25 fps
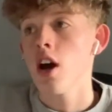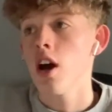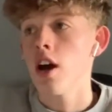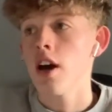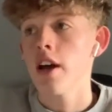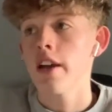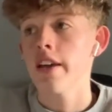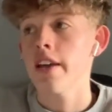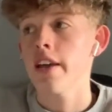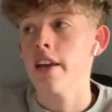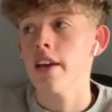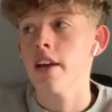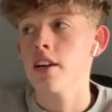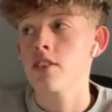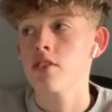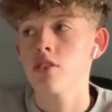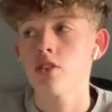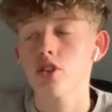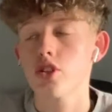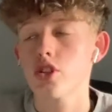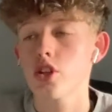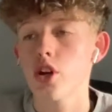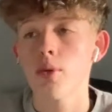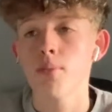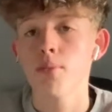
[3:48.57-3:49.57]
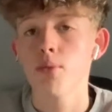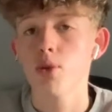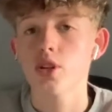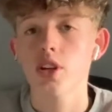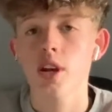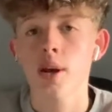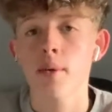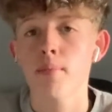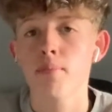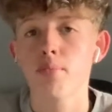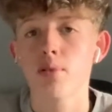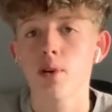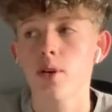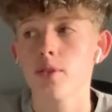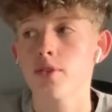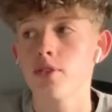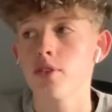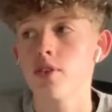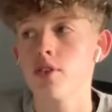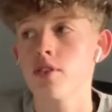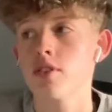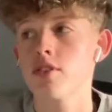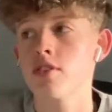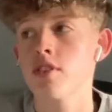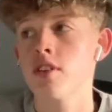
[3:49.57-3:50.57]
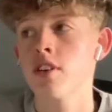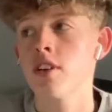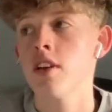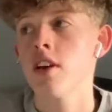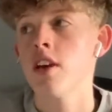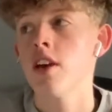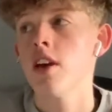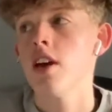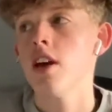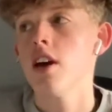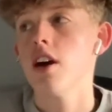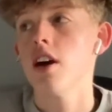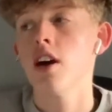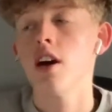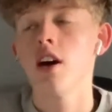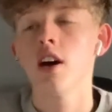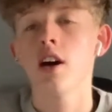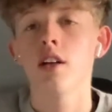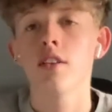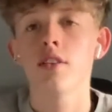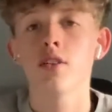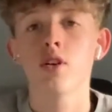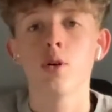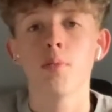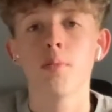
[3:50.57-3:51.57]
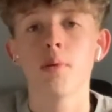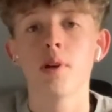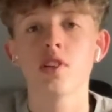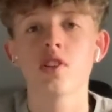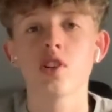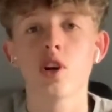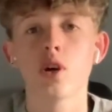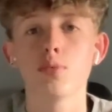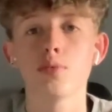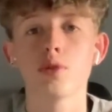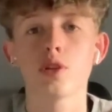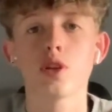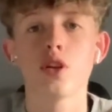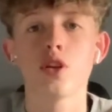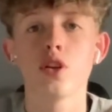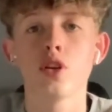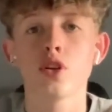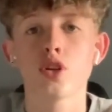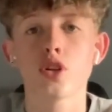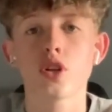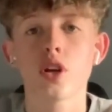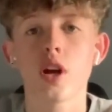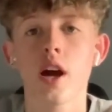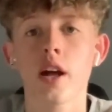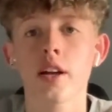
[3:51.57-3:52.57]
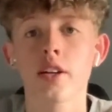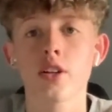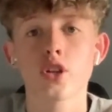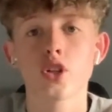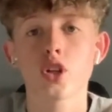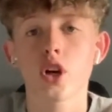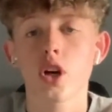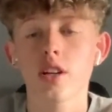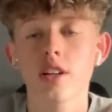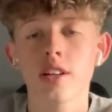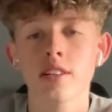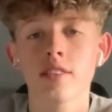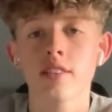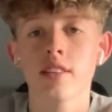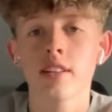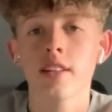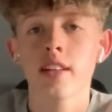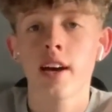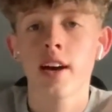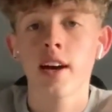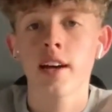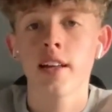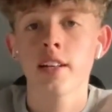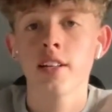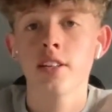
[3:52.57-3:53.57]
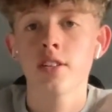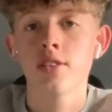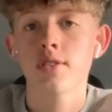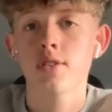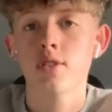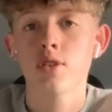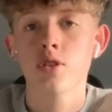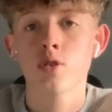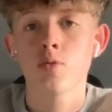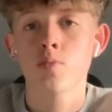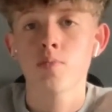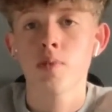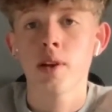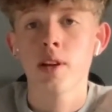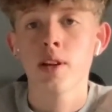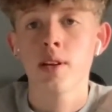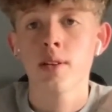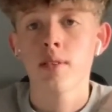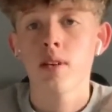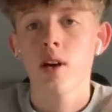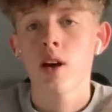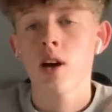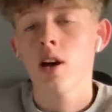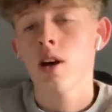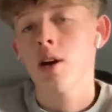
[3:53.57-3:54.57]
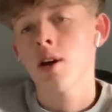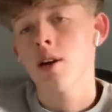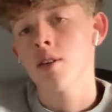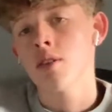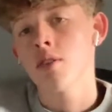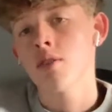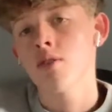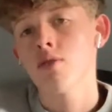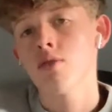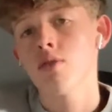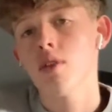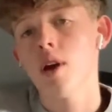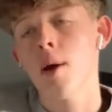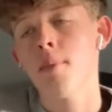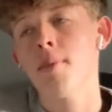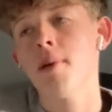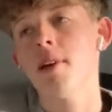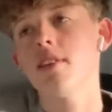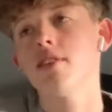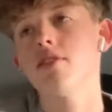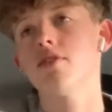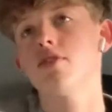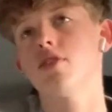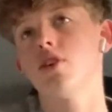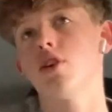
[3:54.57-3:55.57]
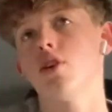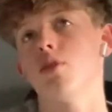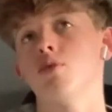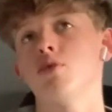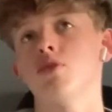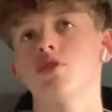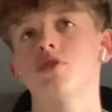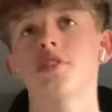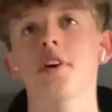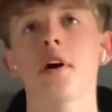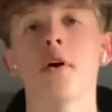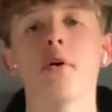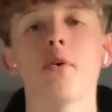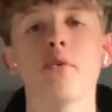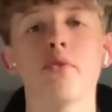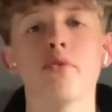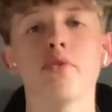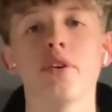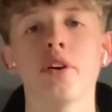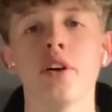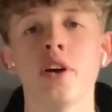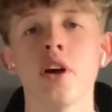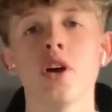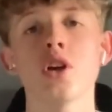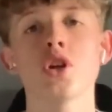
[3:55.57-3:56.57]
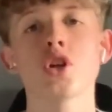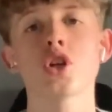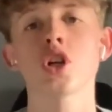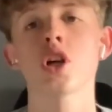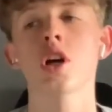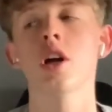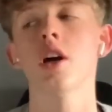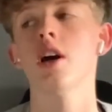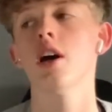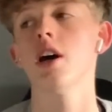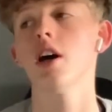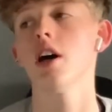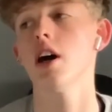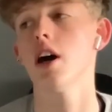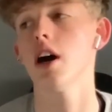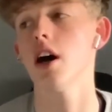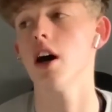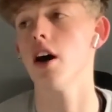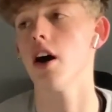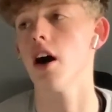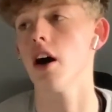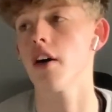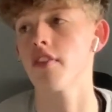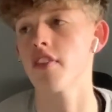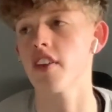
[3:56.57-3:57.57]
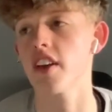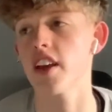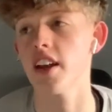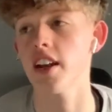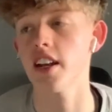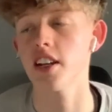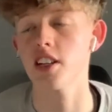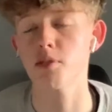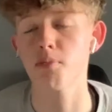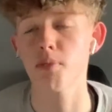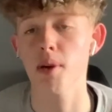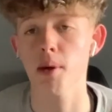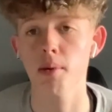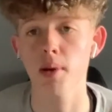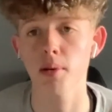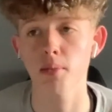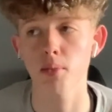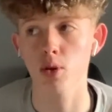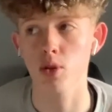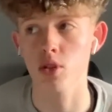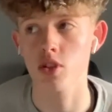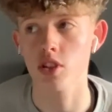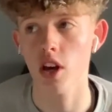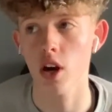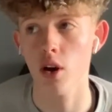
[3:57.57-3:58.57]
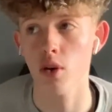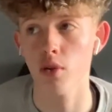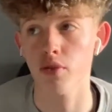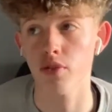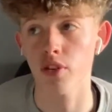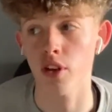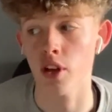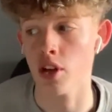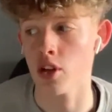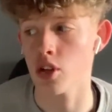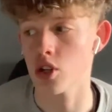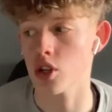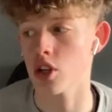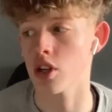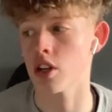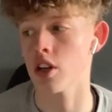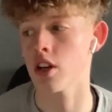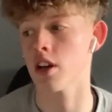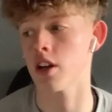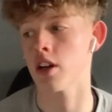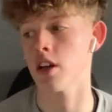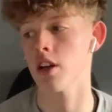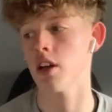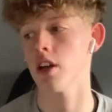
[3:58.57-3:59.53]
he hasn't shown much end product. The couple of times he could have had a shot yesterday, and he's just been a bit too unselfish. I think he needs to be a bit more selfish, you know,